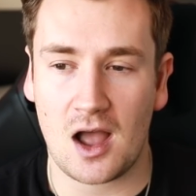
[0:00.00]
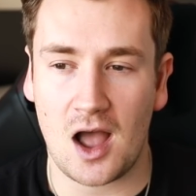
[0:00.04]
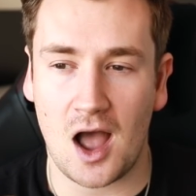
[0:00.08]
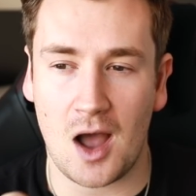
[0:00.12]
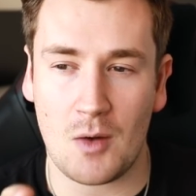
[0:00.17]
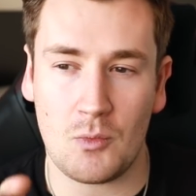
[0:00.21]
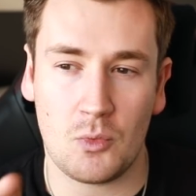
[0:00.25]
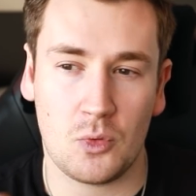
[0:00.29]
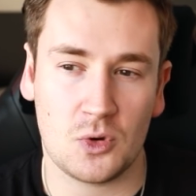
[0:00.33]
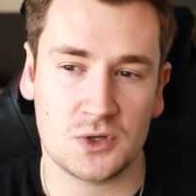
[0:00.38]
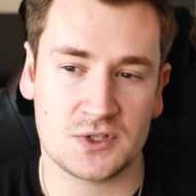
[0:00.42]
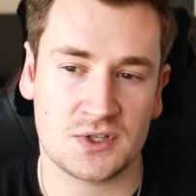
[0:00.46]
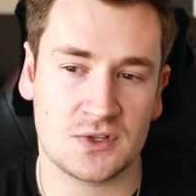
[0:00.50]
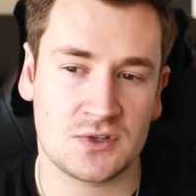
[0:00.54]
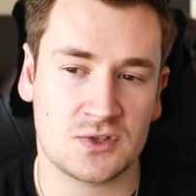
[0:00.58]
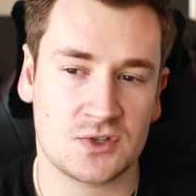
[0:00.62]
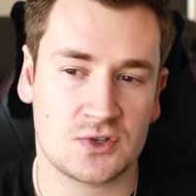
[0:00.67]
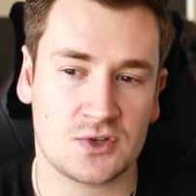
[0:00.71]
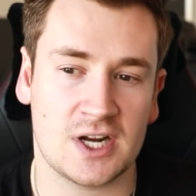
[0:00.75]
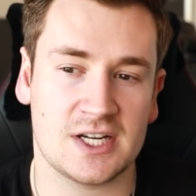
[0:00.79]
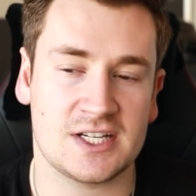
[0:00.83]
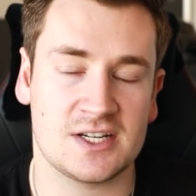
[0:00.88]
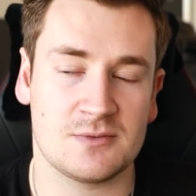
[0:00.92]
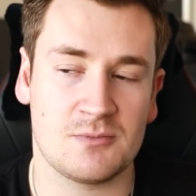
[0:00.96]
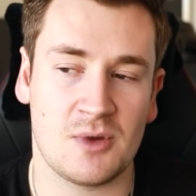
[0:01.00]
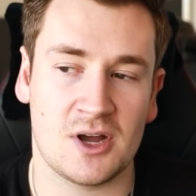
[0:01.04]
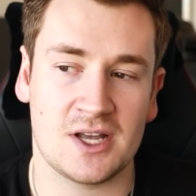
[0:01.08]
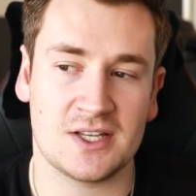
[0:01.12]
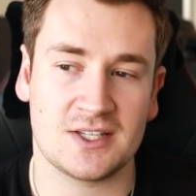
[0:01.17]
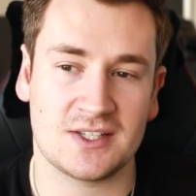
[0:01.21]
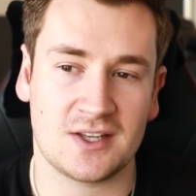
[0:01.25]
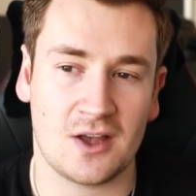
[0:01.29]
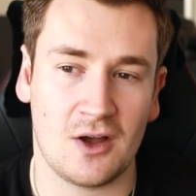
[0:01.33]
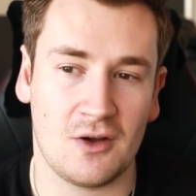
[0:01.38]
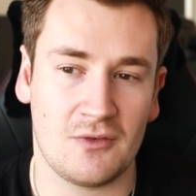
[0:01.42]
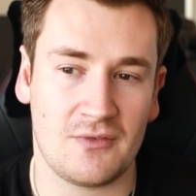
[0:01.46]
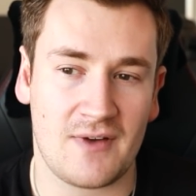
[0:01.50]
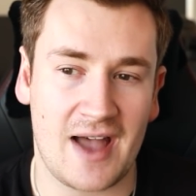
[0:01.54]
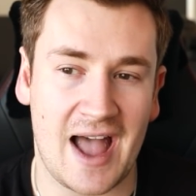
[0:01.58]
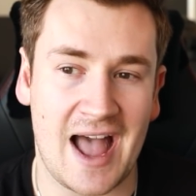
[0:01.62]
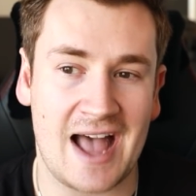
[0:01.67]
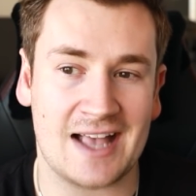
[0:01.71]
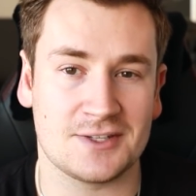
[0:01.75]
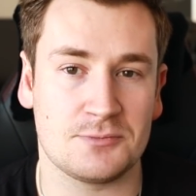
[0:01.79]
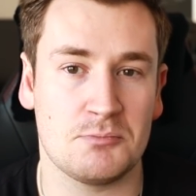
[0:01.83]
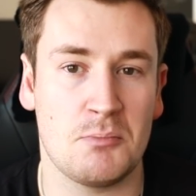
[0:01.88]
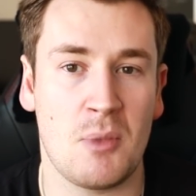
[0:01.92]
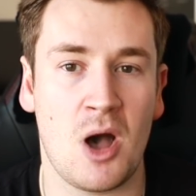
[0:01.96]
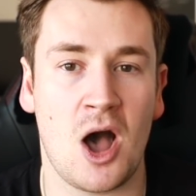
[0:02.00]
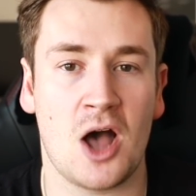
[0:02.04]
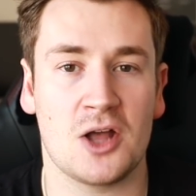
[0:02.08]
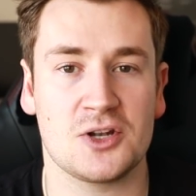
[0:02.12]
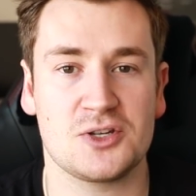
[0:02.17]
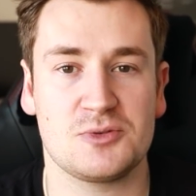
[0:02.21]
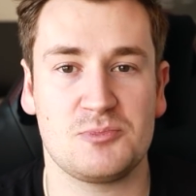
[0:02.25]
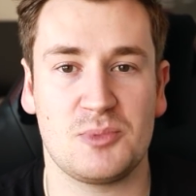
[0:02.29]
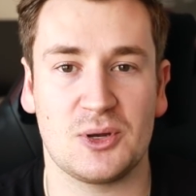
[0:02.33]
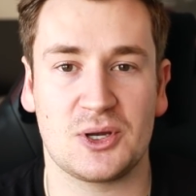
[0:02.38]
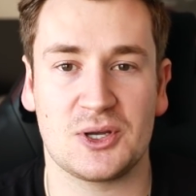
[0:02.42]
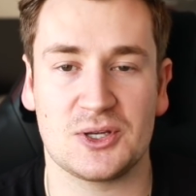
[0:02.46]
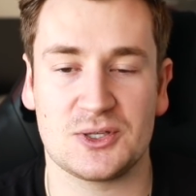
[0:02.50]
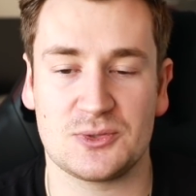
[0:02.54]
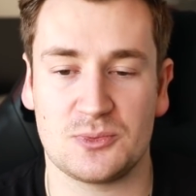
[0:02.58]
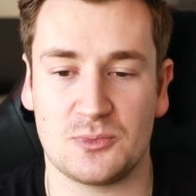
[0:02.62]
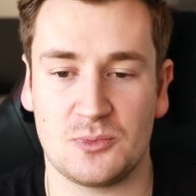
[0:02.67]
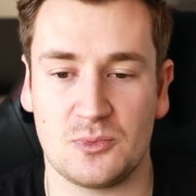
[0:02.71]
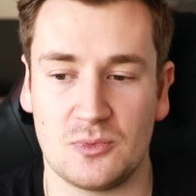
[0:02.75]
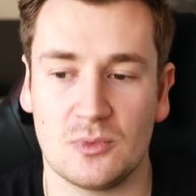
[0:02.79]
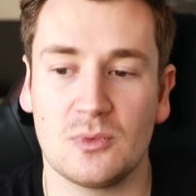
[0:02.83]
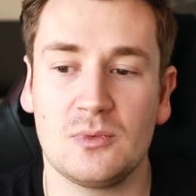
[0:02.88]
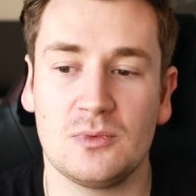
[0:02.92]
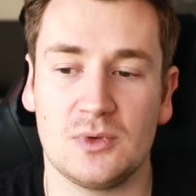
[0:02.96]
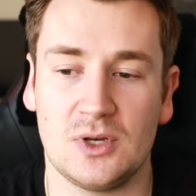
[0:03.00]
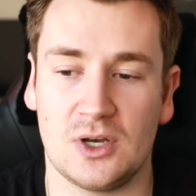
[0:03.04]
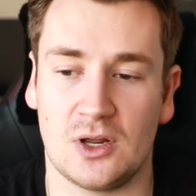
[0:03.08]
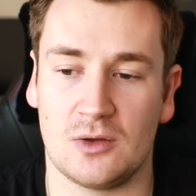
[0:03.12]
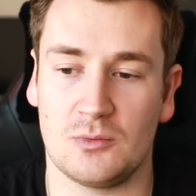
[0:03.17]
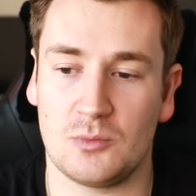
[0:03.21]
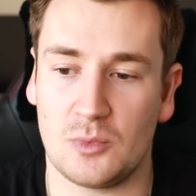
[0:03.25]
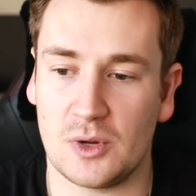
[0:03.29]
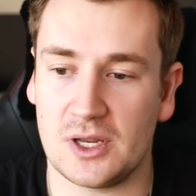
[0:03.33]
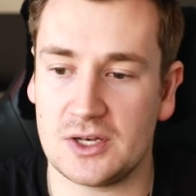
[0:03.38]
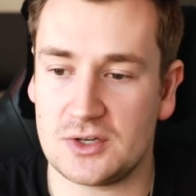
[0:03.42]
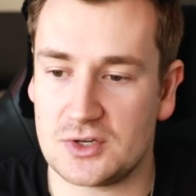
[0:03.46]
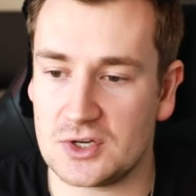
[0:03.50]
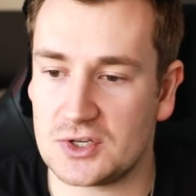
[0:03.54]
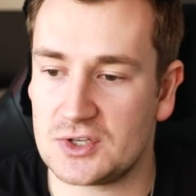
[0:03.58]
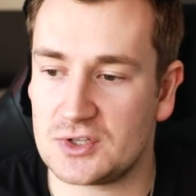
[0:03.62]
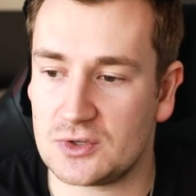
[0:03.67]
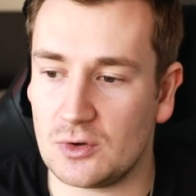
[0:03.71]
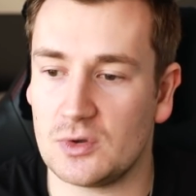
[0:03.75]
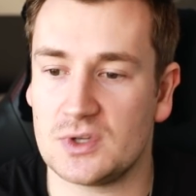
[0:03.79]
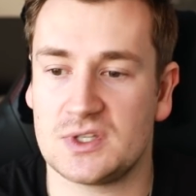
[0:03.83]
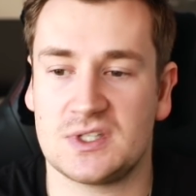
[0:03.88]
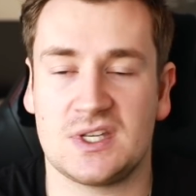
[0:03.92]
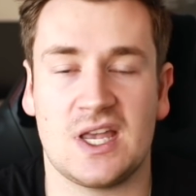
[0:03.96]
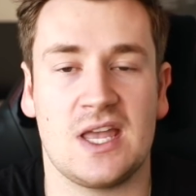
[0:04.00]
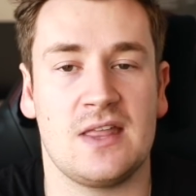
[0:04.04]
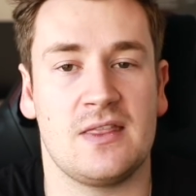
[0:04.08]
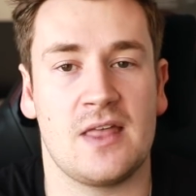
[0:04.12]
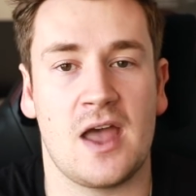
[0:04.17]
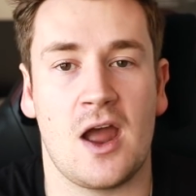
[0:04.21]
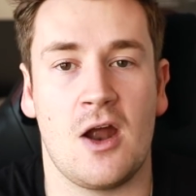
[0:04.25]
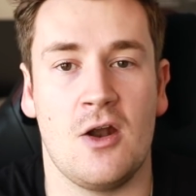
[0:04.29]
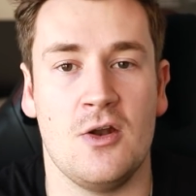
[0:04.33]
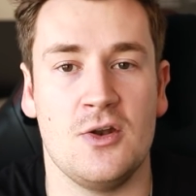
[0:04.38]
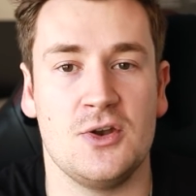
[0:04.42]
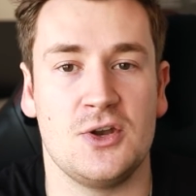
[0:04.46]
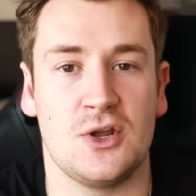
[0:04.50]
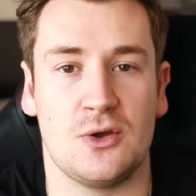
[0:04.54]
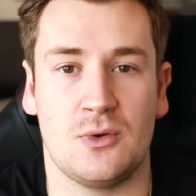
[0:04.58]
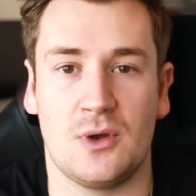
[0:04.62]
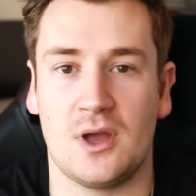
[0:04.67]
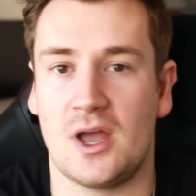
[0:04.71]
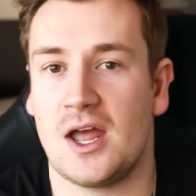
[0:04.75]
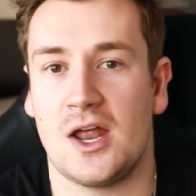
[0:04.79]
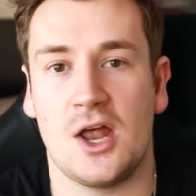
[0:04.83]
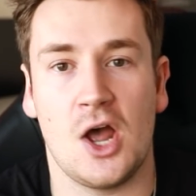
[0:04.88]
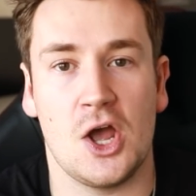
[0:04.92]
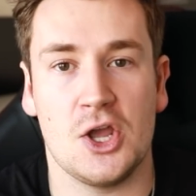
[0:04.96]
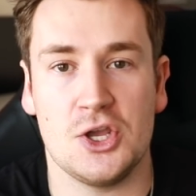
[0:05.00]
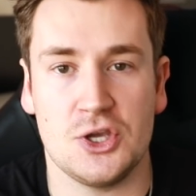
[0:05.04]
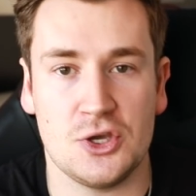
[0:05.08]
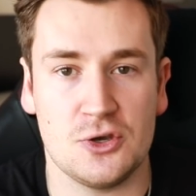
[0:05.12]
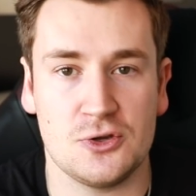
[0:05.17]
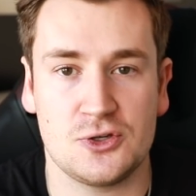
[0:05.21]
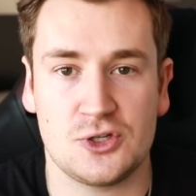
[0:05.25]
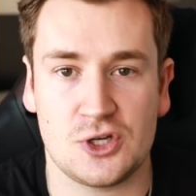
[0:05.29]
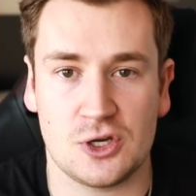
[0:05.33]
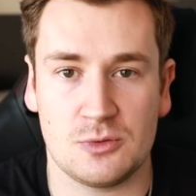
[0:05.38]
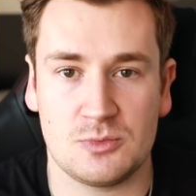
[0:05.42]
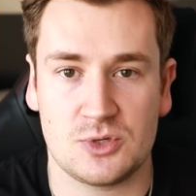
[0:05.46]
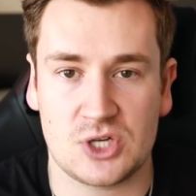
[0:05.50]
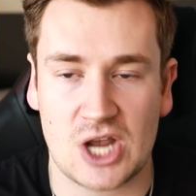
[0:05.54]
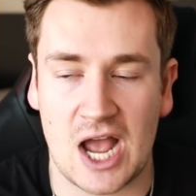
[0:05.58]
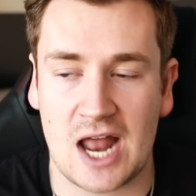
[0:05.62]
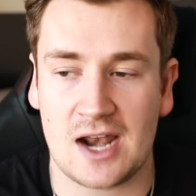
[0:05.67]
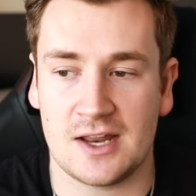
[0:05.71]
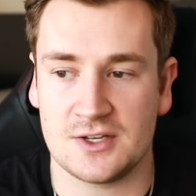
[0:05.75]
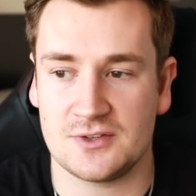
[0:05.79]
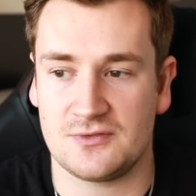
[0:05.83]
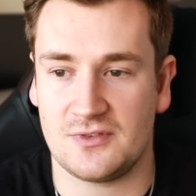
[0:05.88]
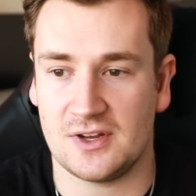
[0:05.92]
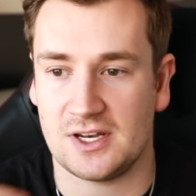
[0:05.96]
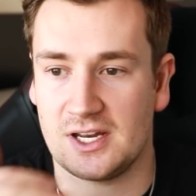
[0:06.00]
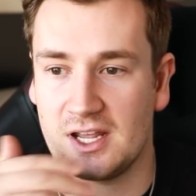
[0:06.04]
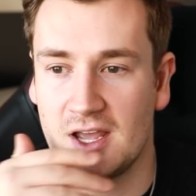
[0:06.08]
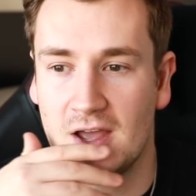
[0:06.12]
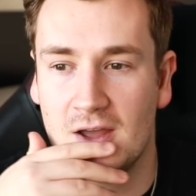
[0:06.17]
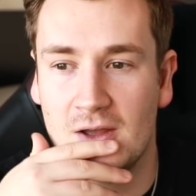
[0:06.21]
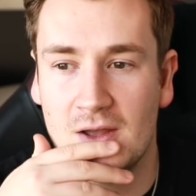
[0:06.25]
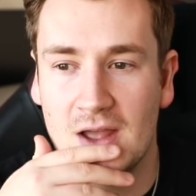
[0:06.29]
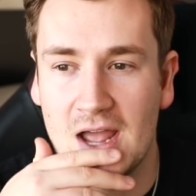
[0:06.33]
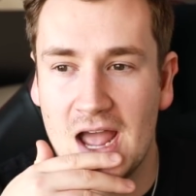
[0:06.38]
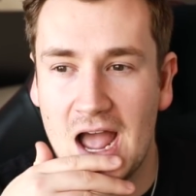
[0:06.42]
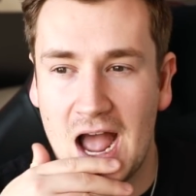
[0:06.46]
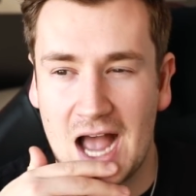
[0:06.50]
I wasn't stretching myself as much because, you know, we'd just sort of sit there and do a YouTube challenge video.